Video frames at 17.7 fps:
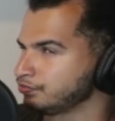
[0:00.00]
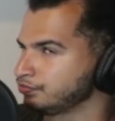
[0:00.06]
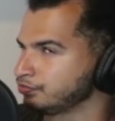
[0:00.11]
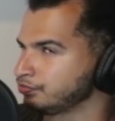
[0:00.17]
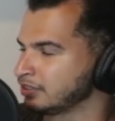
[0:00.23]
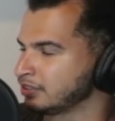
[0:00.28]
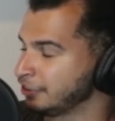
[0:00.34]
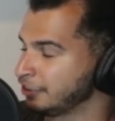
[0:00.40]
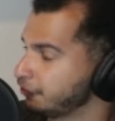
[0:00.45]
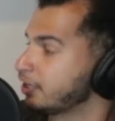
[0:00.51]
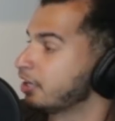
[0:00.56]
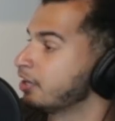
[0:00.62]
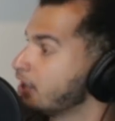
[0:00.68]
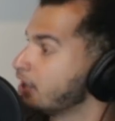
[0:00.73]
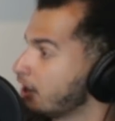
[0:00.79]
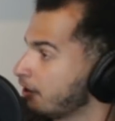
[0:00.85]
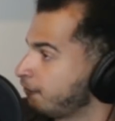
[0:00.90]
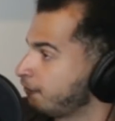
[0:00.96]
different
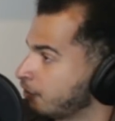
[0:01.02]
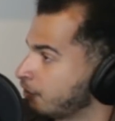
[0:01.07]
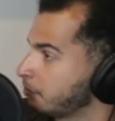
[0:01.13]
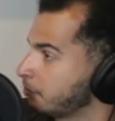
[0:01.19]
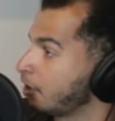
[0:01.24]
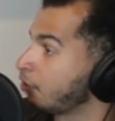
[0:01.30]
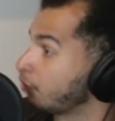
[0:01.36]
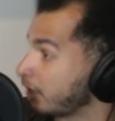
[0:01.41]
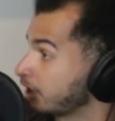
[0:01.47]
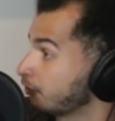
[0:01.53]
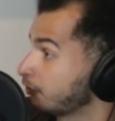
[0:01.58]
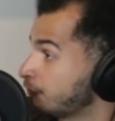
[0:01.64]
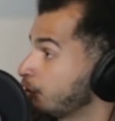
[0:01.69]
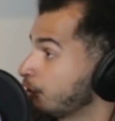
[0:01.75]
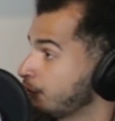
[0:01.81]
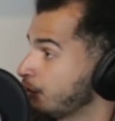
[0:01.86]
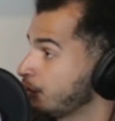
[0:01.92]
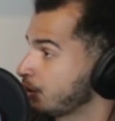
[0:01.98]
enough from a regular
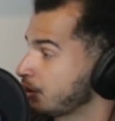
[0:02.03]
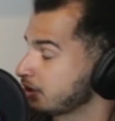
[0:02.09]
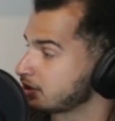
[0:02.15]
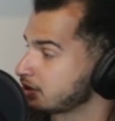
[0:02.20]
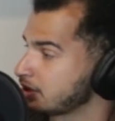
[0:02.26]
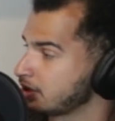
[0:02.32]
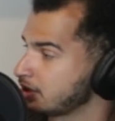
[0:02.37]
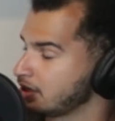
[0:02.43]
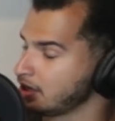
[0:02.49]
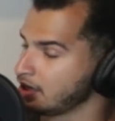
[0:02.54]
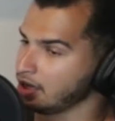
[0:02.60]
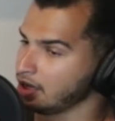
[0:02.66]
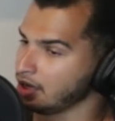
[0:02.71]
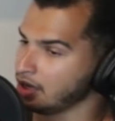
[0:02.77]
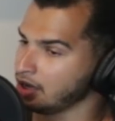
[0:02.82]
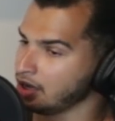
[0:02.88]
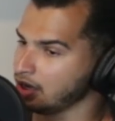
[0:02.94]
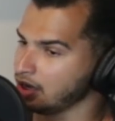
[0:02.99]
Ford Focus
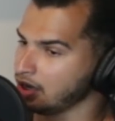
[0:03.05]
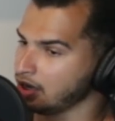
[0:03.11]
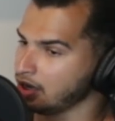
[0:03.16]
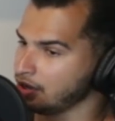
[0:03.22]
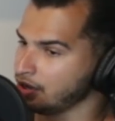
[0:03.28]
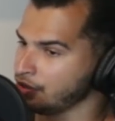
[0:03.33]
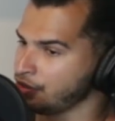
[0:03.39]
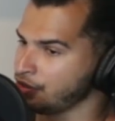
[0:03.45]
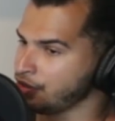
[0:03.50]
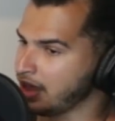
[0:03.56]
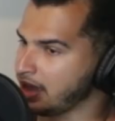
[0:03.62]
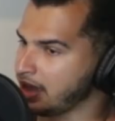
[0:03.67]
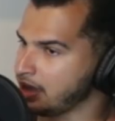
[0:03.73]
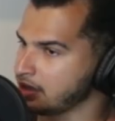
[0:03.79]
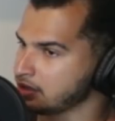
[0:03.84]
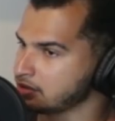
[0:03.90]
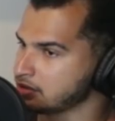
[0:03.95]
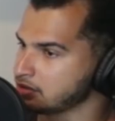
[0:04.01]

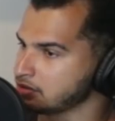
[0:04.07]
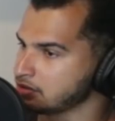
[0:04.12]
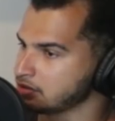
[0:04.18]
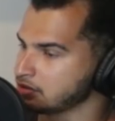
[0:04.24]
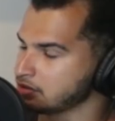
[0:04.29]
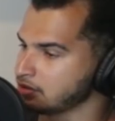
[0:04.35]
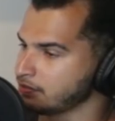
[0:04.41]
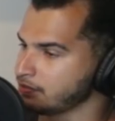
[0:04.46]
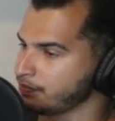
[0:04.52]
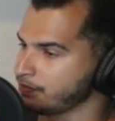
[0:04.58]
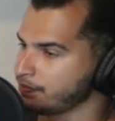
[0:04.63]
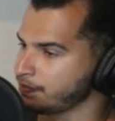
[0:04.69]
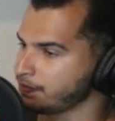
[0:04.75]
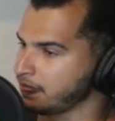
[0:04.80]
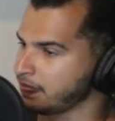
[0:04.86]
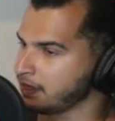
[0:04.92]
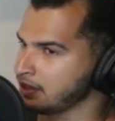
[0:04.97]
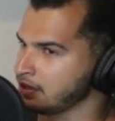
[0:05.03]
that
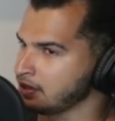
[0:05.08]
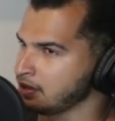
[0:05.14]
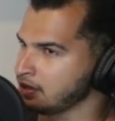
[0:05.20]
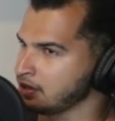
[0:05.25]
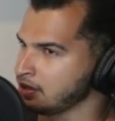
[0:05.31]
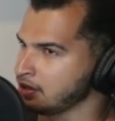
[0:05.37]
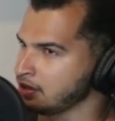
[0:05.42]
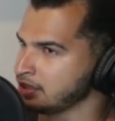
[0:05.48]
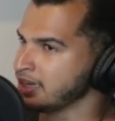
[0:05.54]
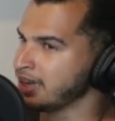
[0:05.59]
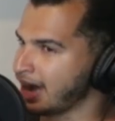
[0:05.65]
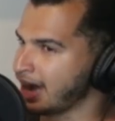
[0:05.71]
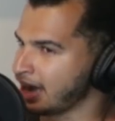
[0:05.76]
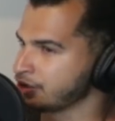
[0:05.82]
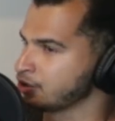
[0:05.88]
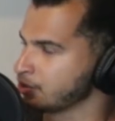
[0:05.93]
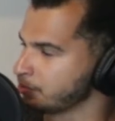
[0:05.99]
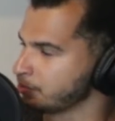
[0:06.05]
it
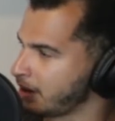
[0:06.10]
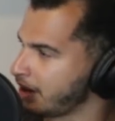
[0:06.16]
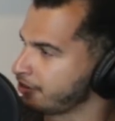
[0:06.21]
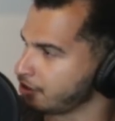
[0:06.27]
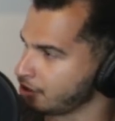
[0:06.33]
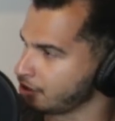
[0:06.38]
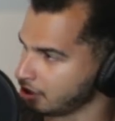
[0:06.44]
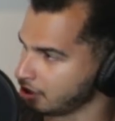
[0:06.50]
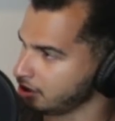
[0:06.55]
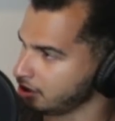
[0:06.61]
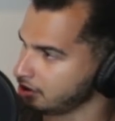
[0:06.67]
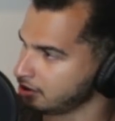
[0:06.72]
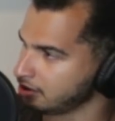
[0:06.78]
got you to buy the car?